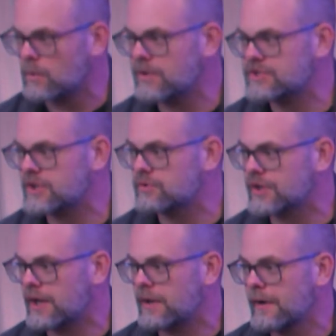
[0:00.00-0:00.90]
with
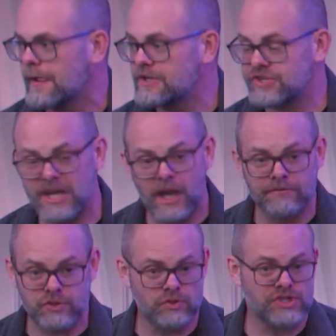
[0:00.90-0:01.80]
children. She
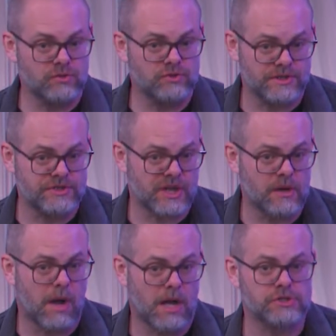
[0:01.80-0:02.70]
loves your children so
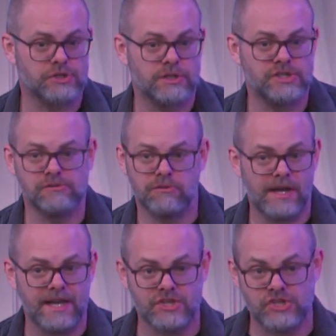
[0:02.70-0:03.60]
much. She
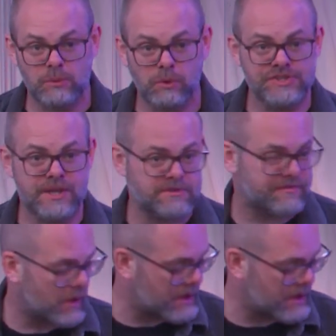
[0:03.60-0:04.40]
really does. And she wants them to follow